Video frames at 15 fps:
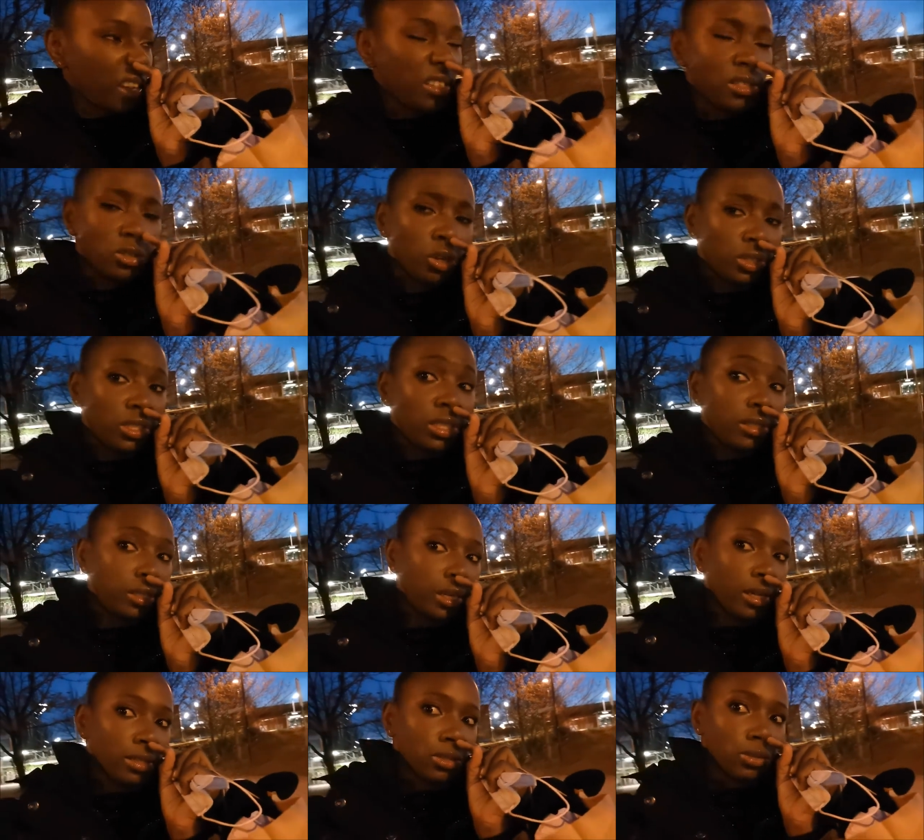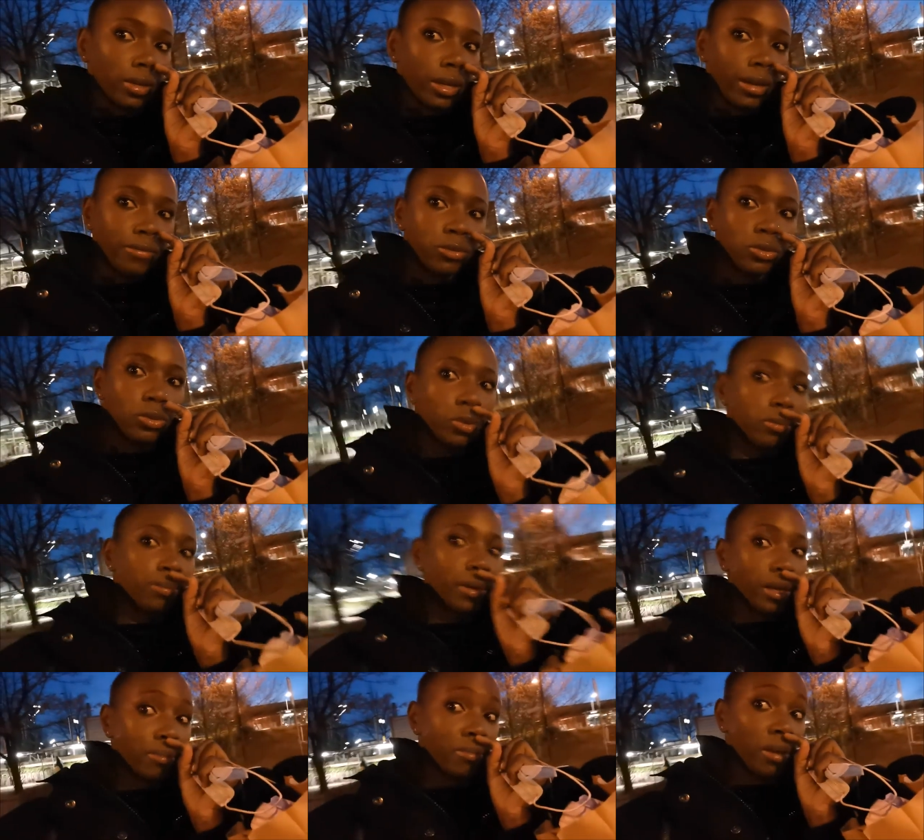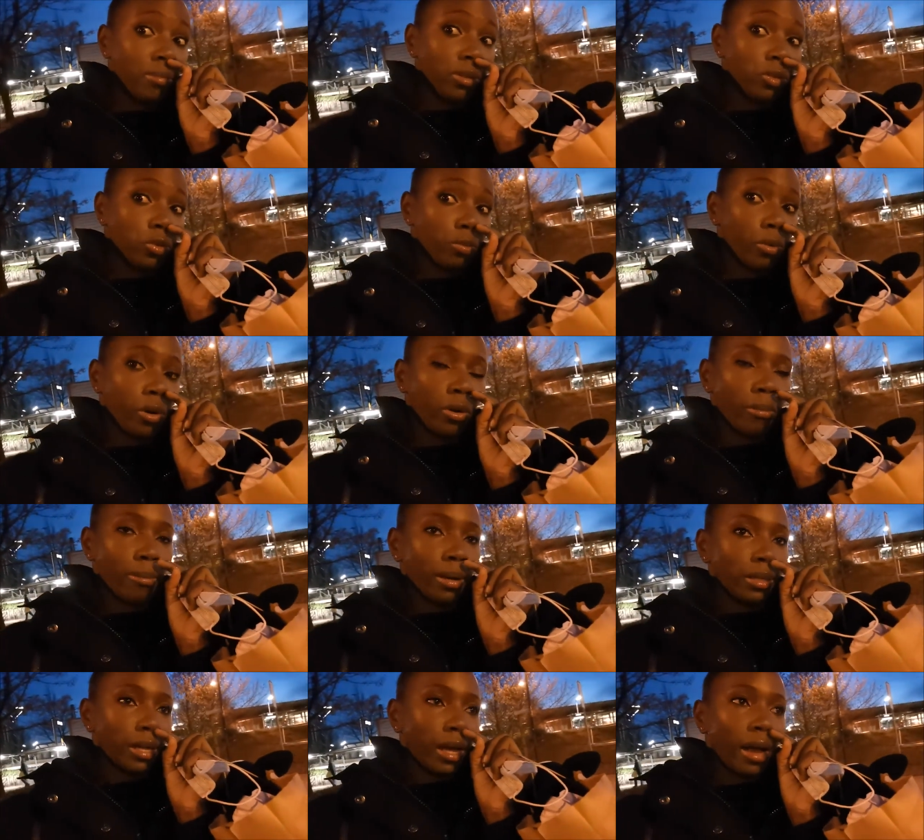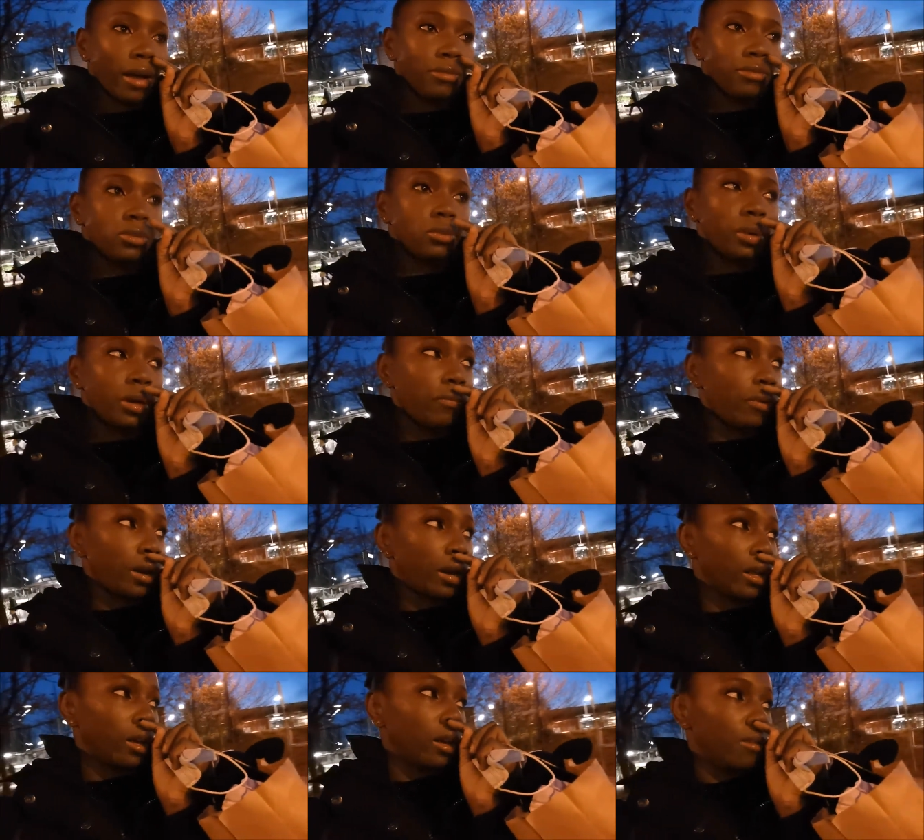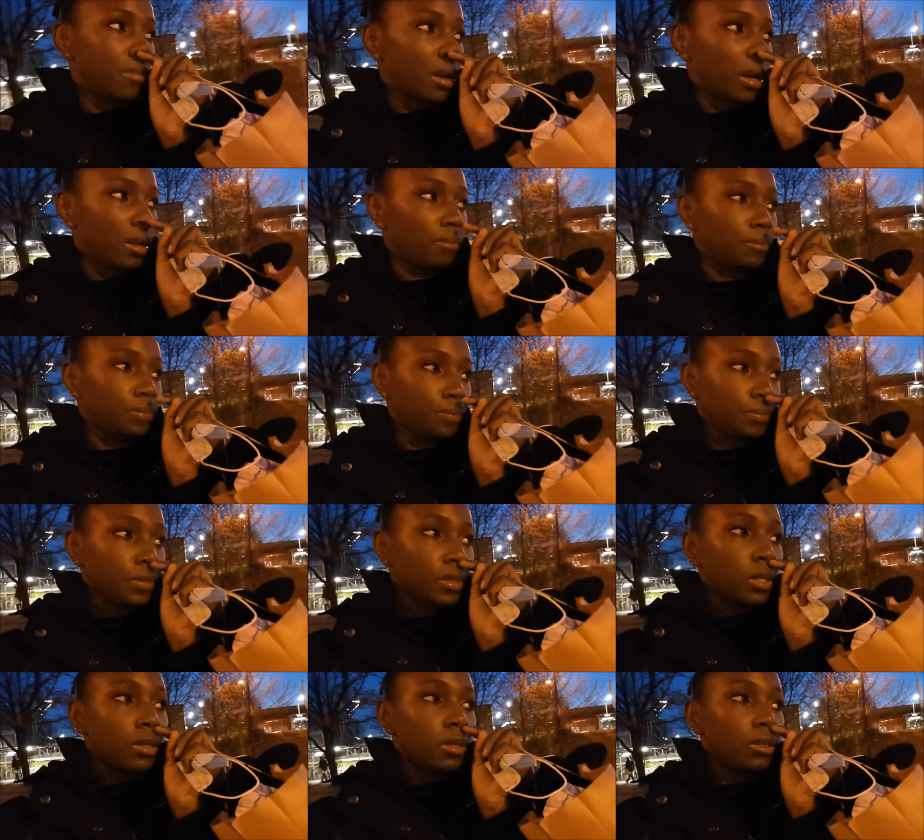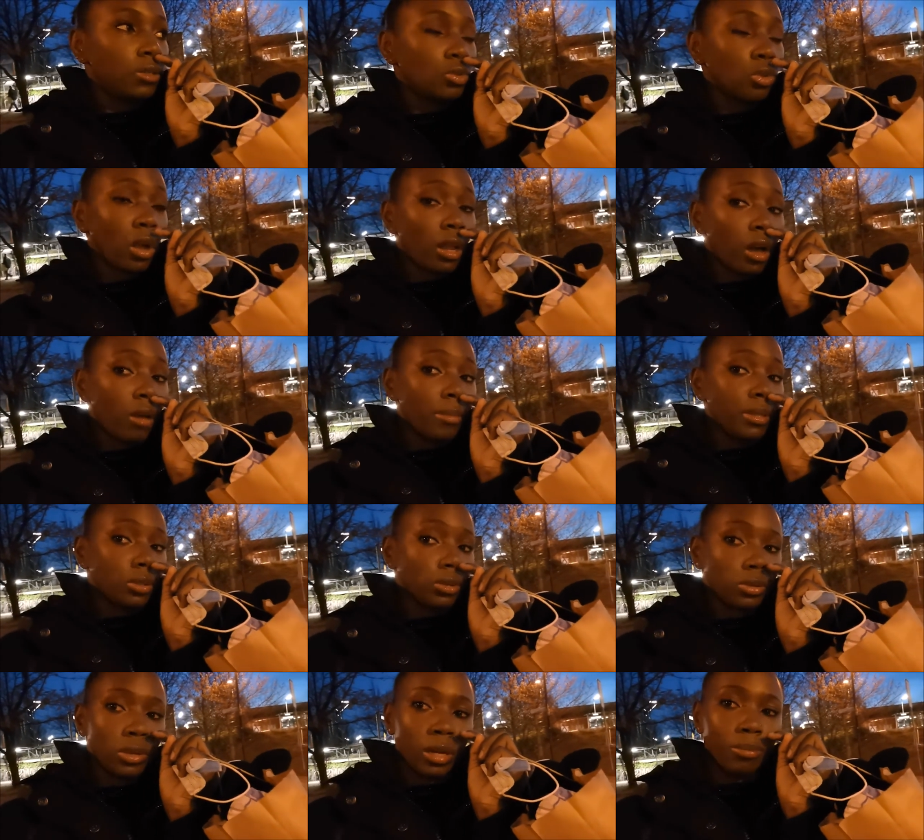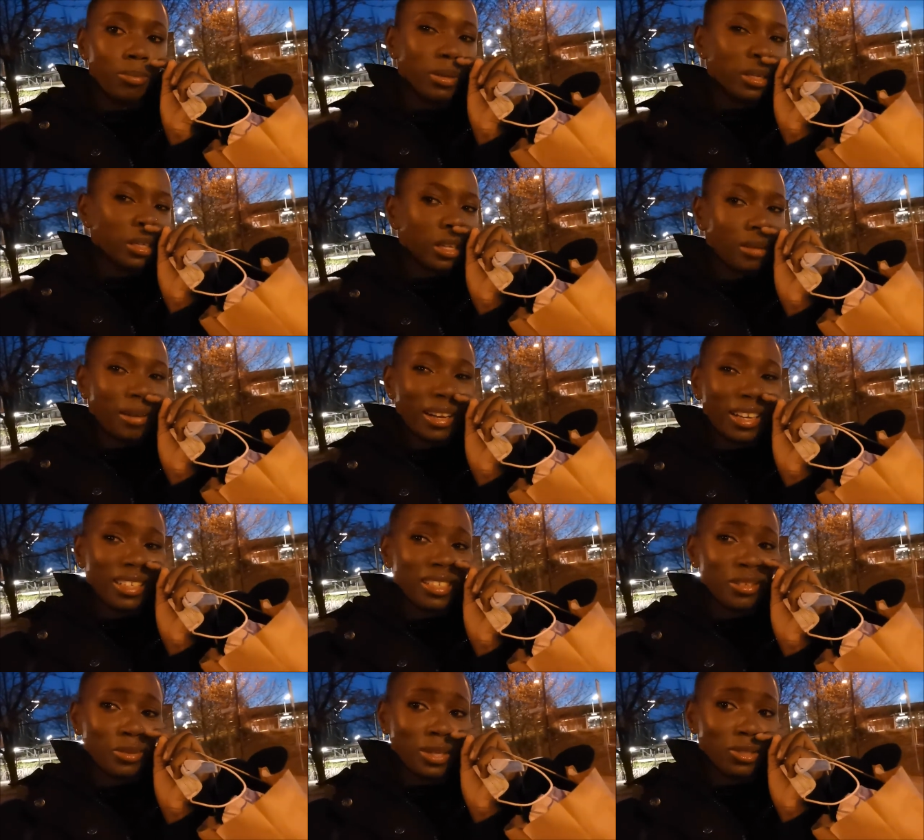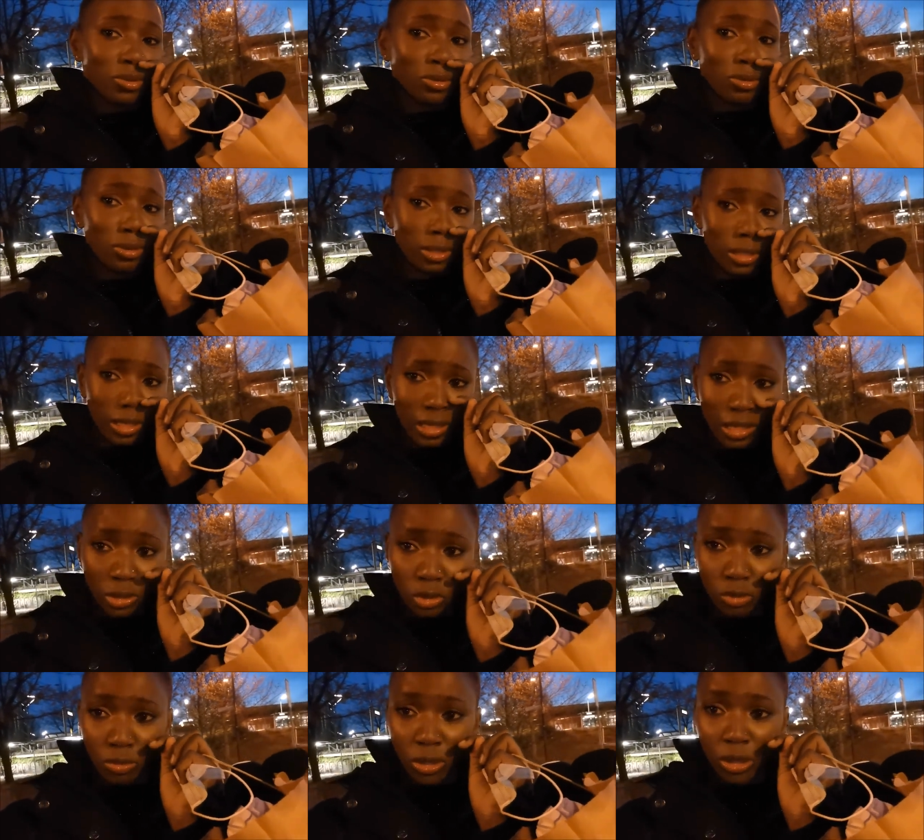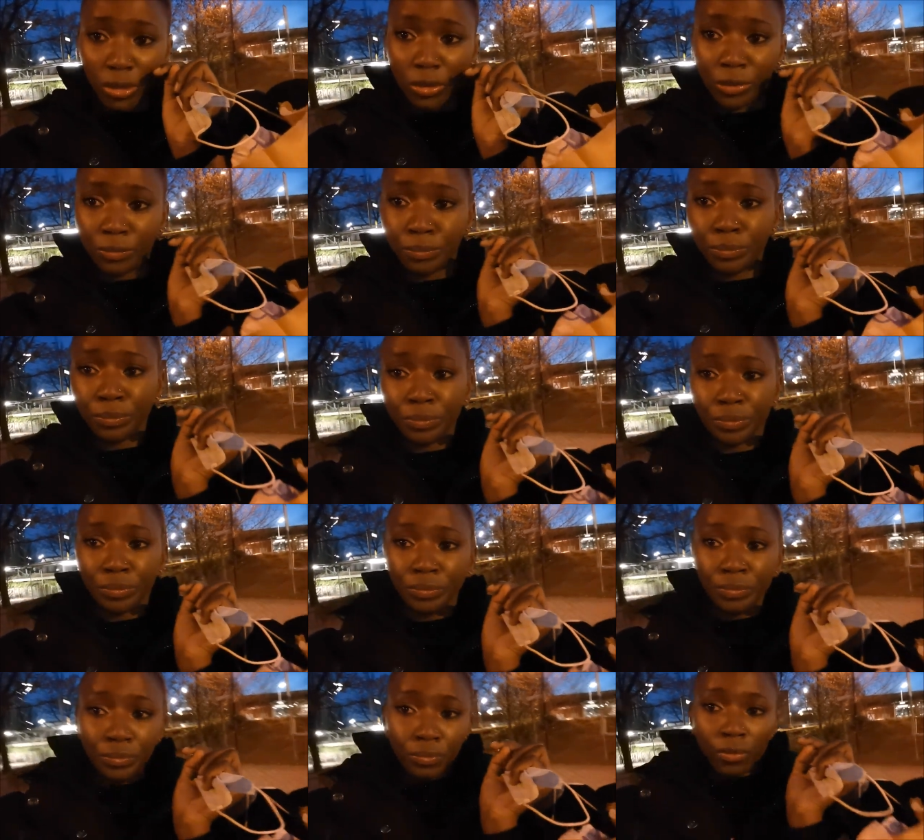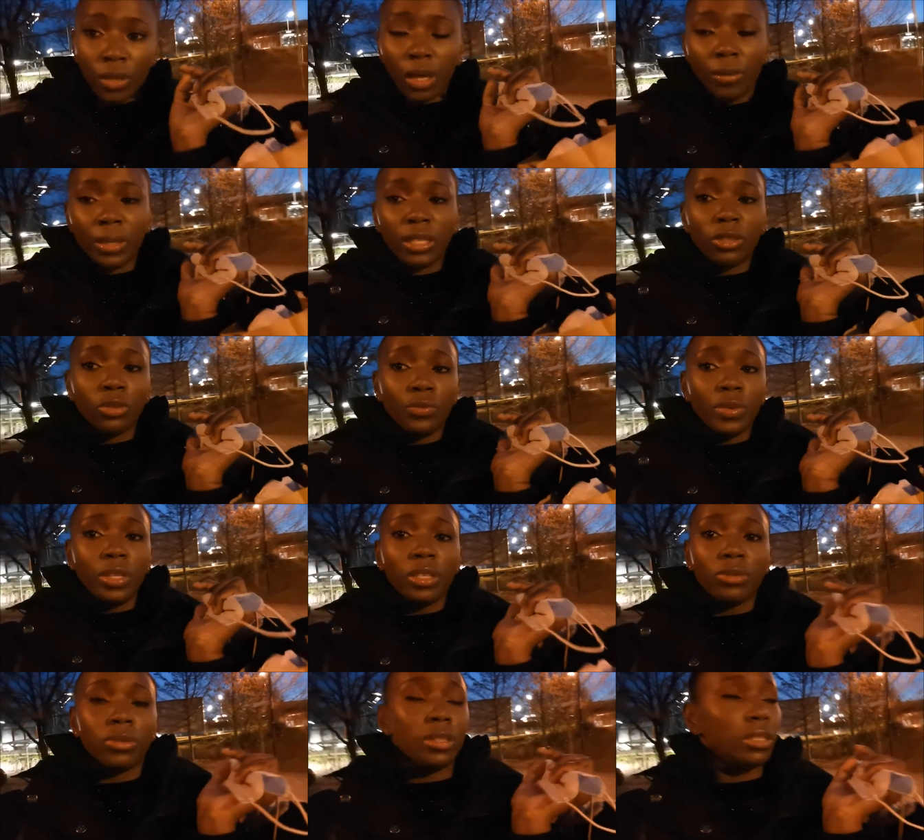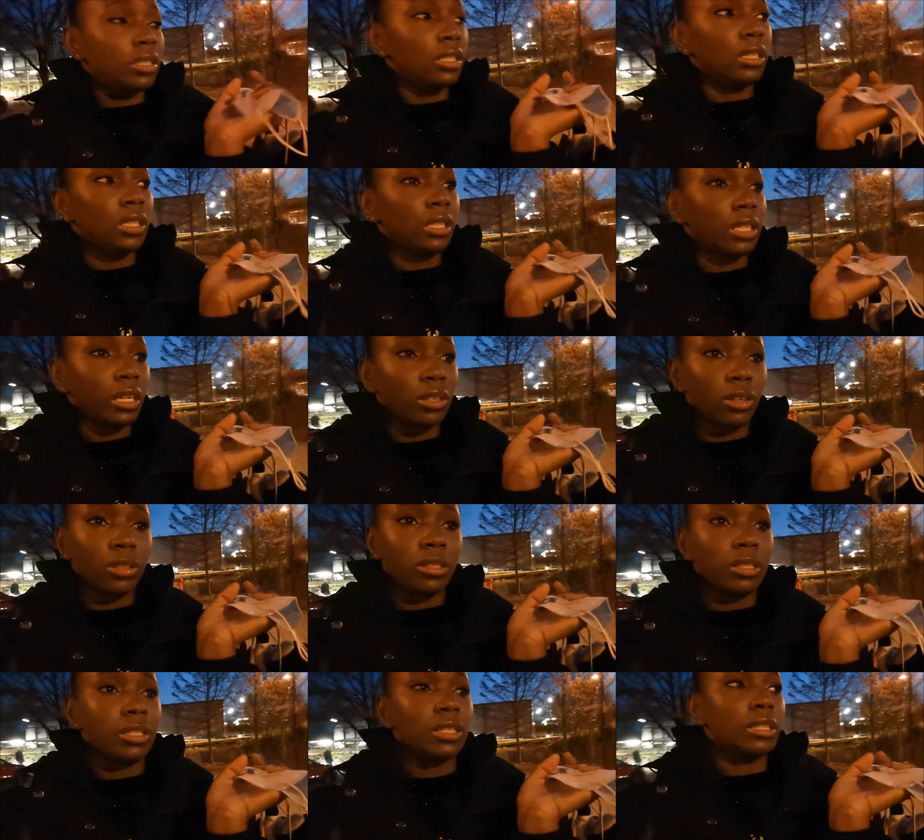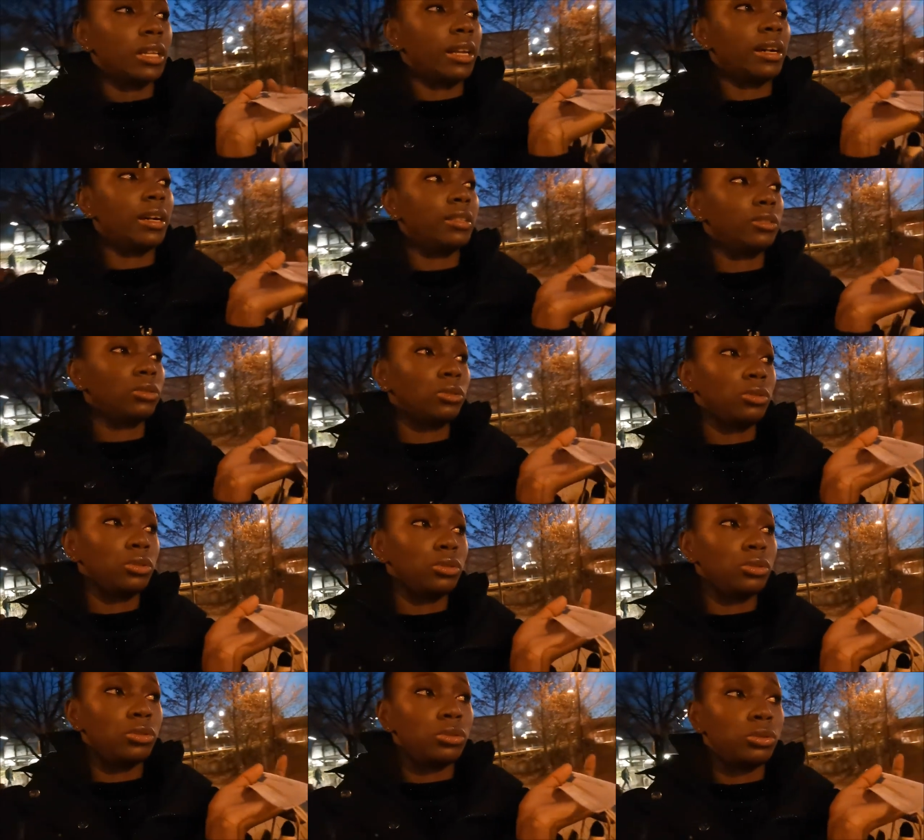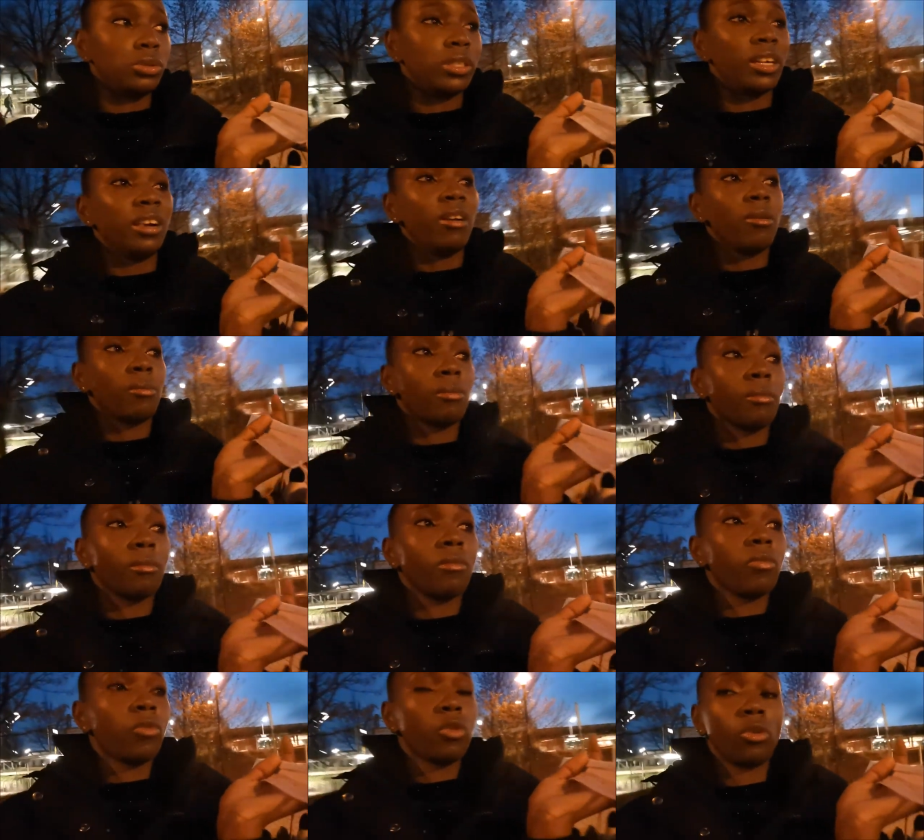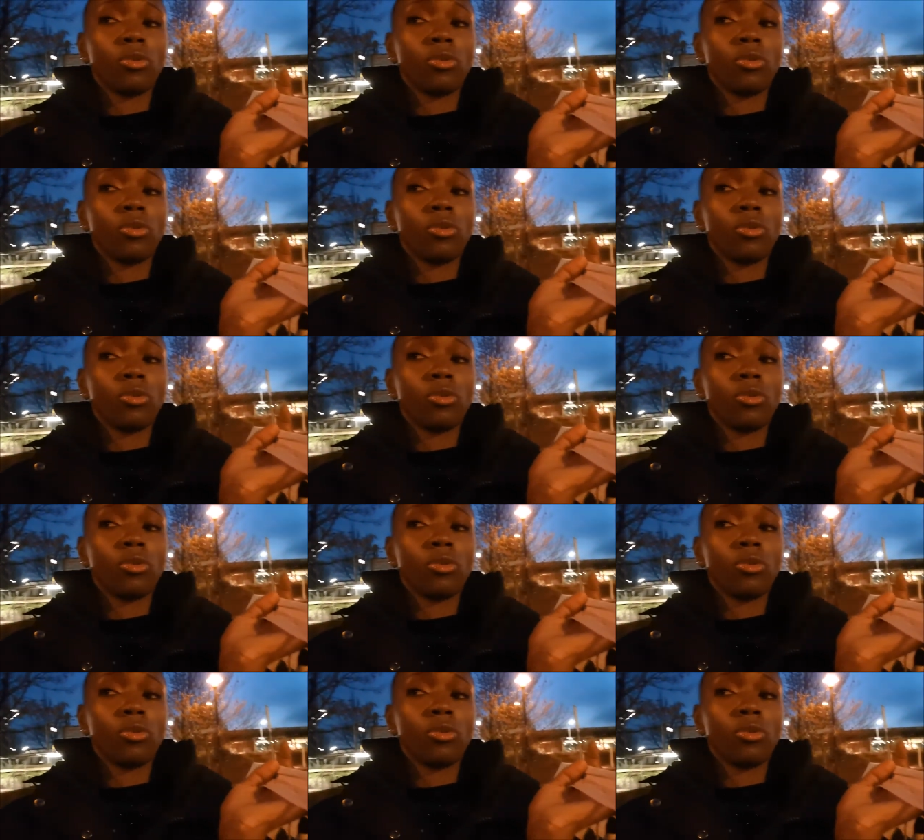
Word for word: It's not yet there, so I have to go back maybe tomorrow, but I have to wait for an email to allow me to go and pick it up. And I didn't want to go to the city tomorrow. I wanted to finish with the city and all the things that I had to do today, mm.